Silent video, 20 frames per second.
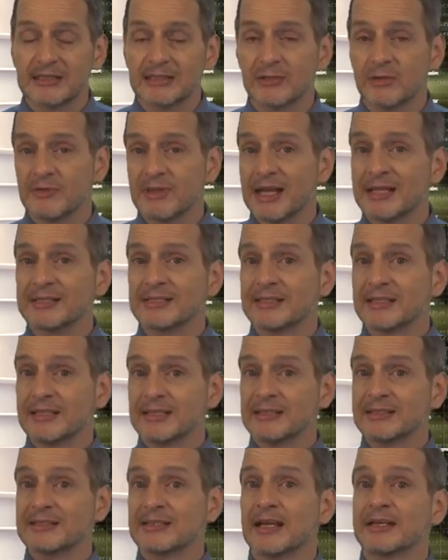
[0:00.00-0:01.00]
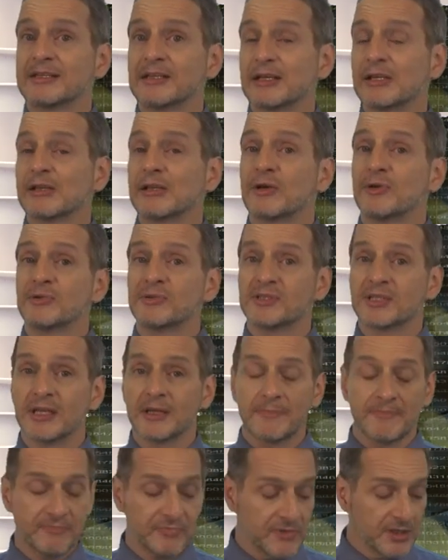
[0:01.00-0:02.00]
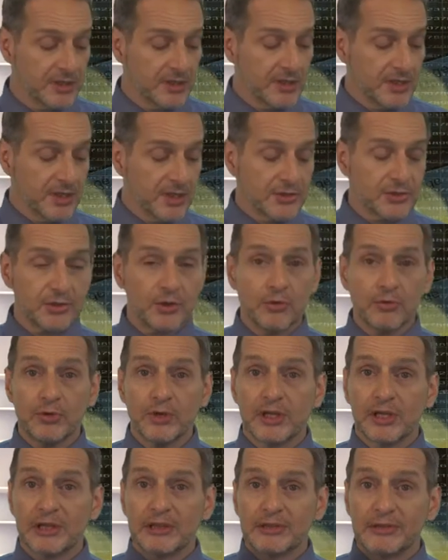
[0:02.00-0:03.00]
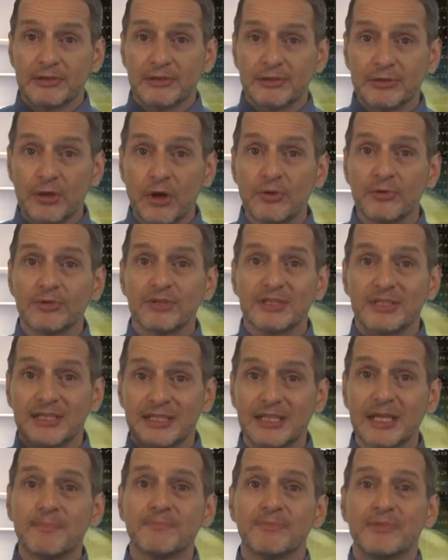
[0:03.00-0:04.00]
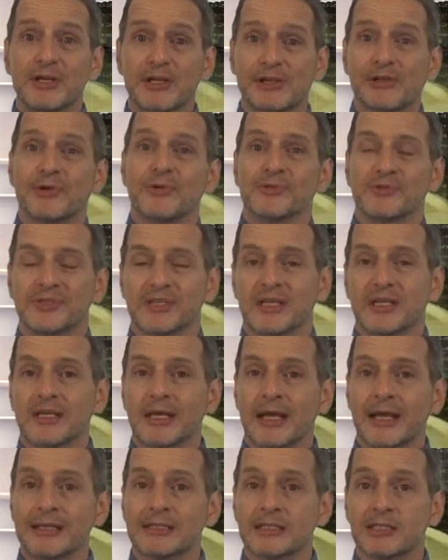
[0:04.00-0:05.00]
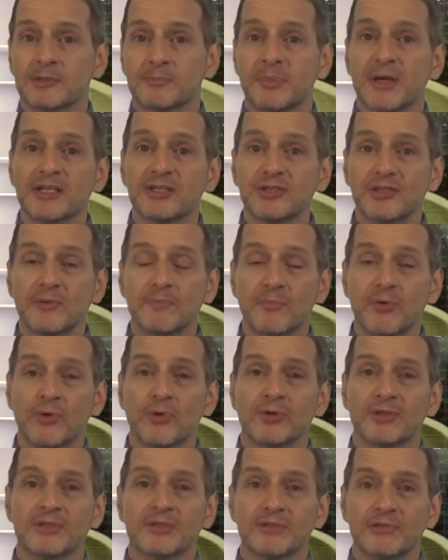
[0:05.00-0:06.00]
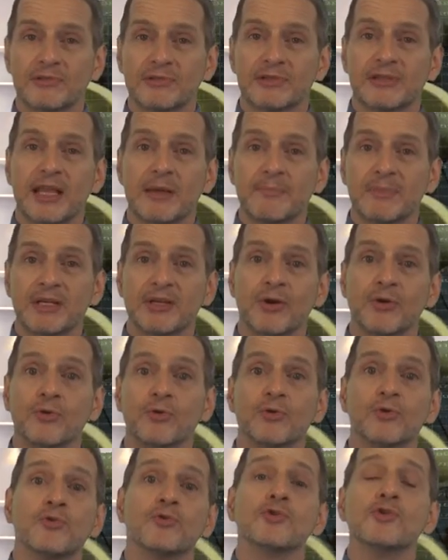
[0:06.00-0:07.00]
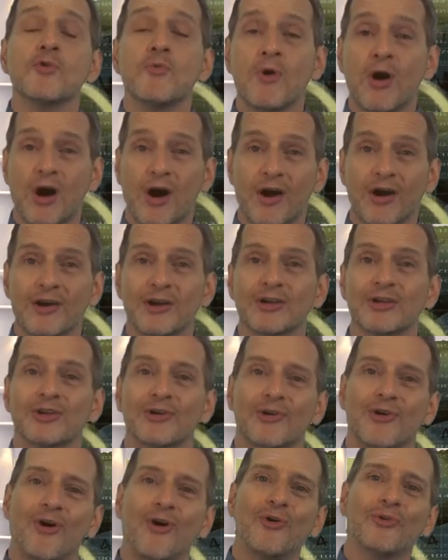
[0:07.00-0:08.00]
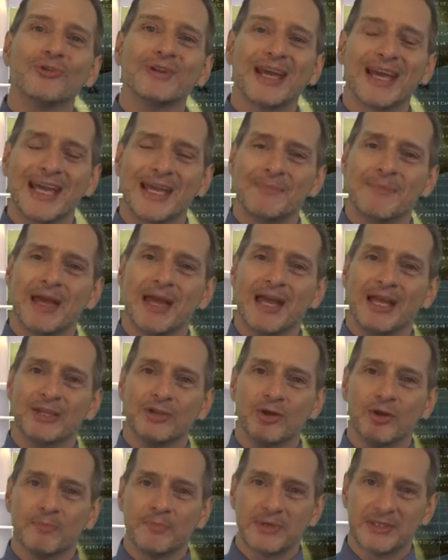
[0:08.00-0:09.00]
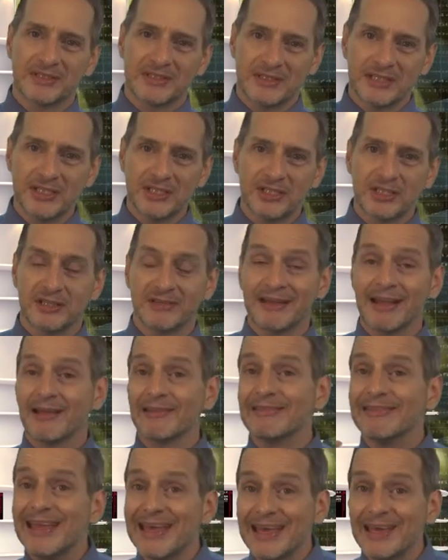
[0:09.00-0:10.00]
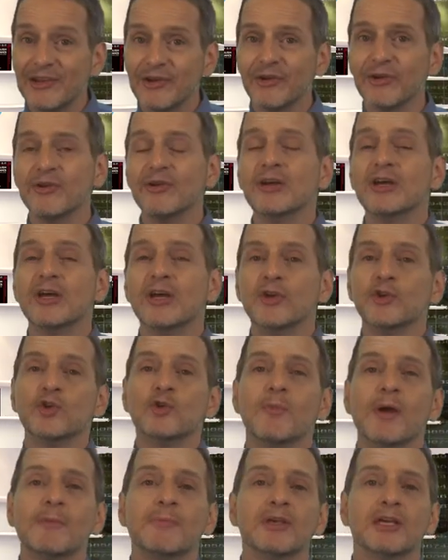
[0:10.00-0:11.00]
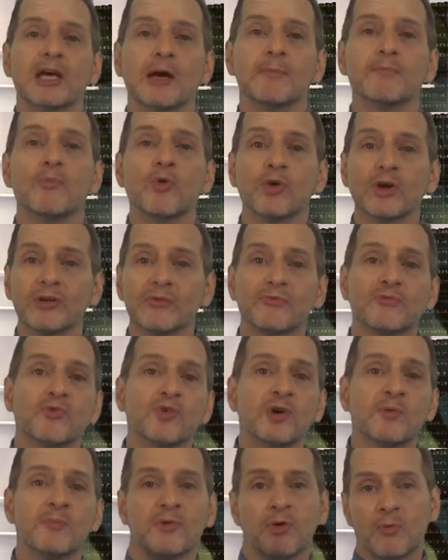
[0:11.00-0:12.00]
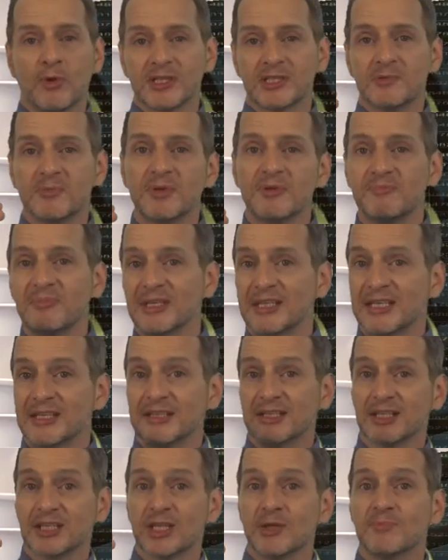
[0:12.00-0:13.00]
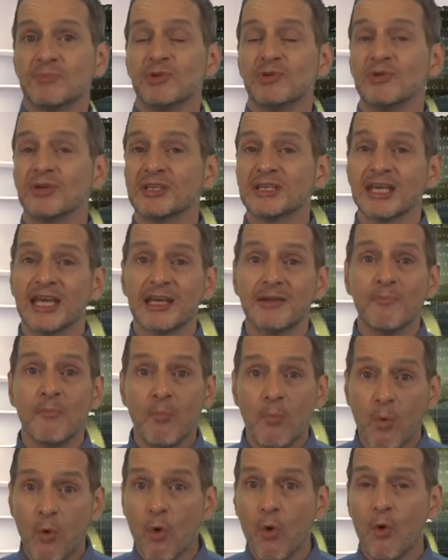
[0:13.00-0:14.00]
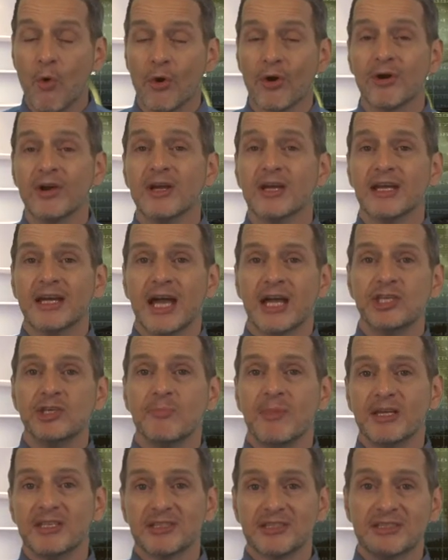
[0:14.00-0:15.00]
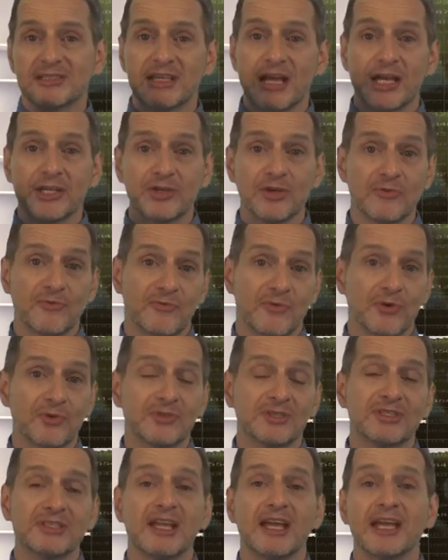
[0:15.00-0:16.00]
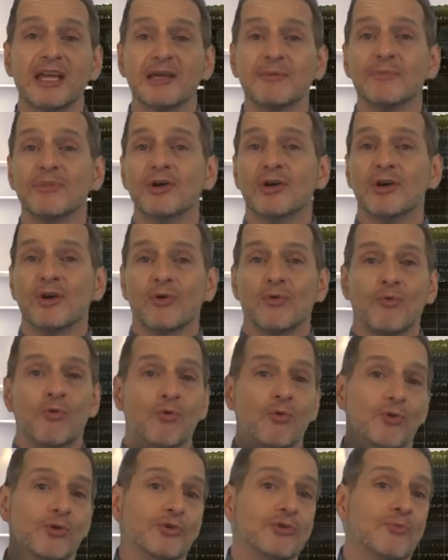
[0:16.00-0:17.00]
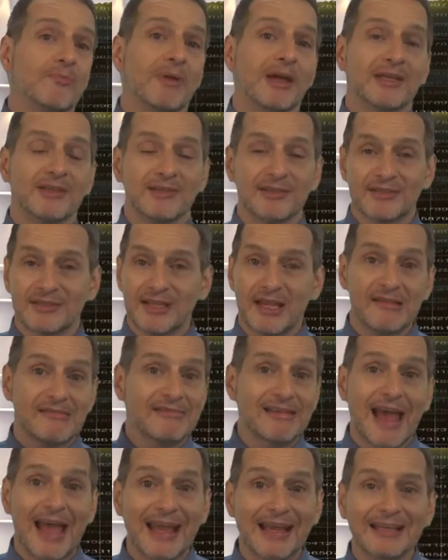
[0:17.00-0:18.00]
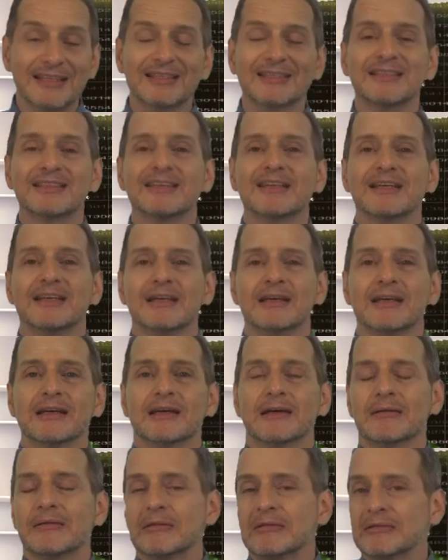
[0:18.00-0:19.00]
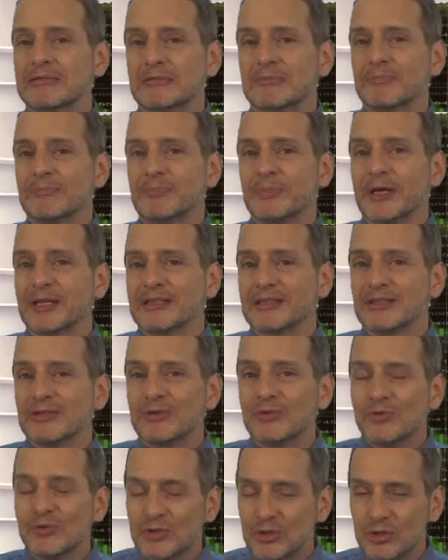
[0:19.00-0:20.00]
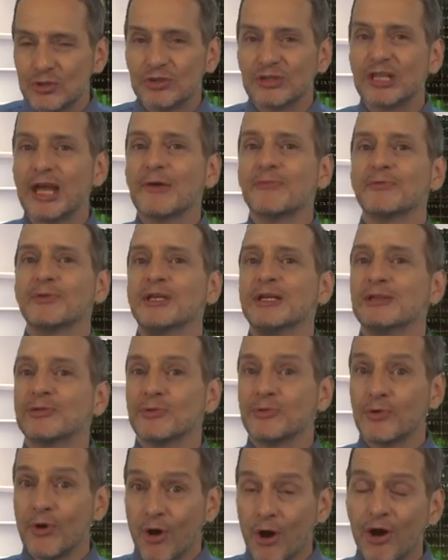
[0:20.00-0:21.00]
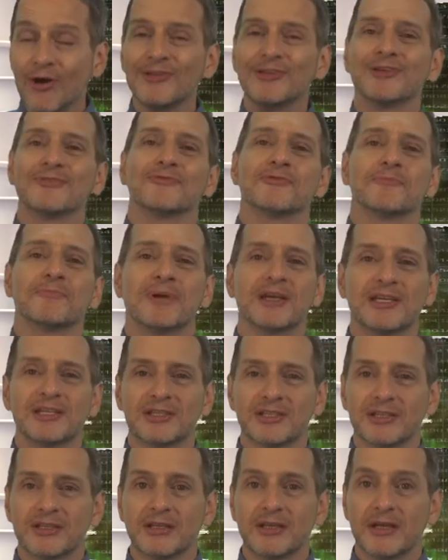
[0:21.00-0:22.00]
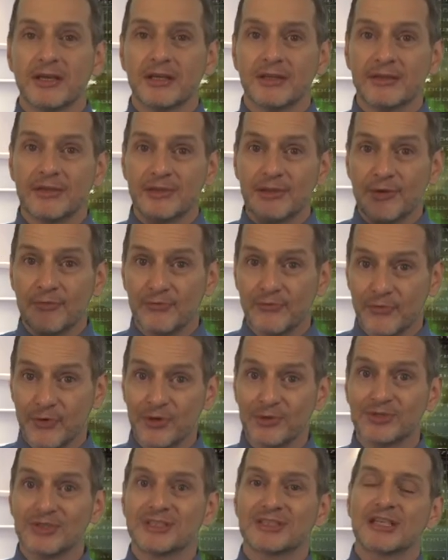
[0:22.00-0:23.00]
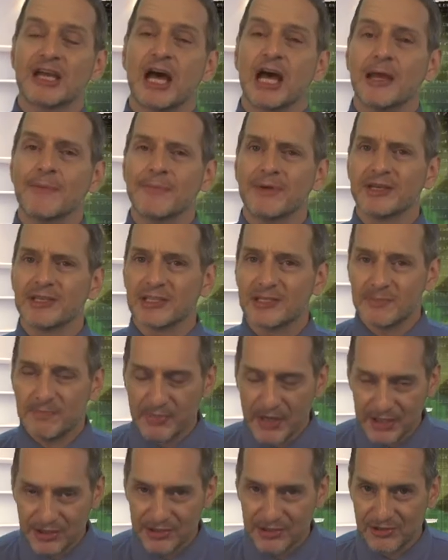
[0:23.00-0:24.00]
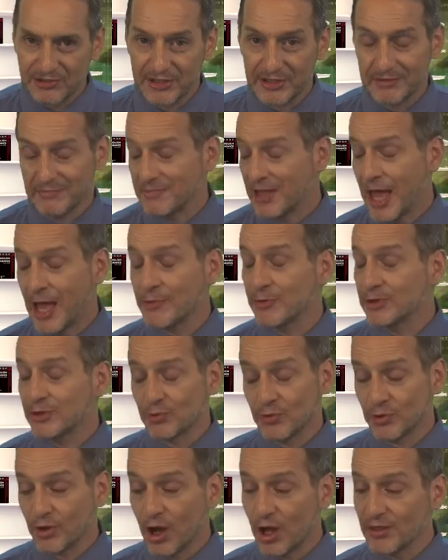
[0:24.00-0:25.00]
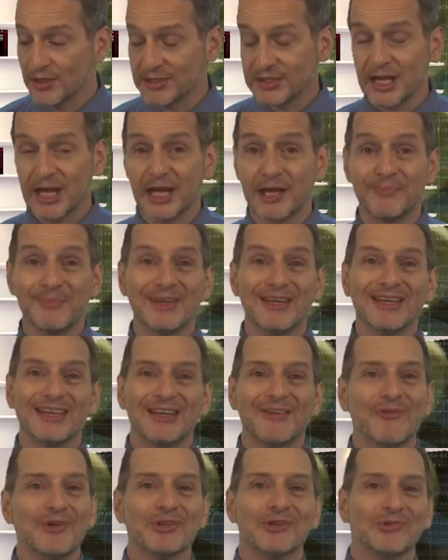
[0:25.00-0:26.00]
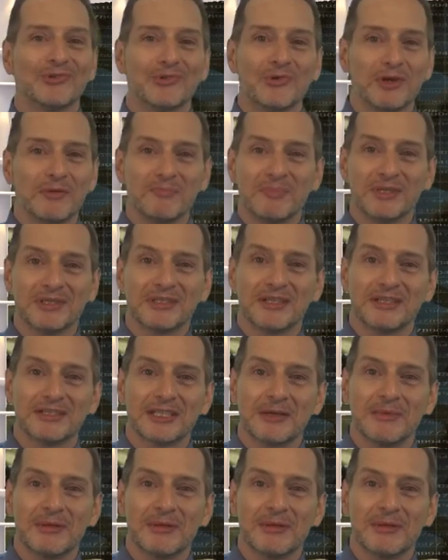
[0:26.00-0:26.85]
So that's inside the closing. So don't skip the closing, and it's especially important to let me know who you are, your whole name, and your position. Now, later, you may become more informal once we begin to communicate more, and you may just sign your first name or you may just say thanks. Uh, but you should definitely include all the information the first time, especially. I would do it all the time when you're doing business.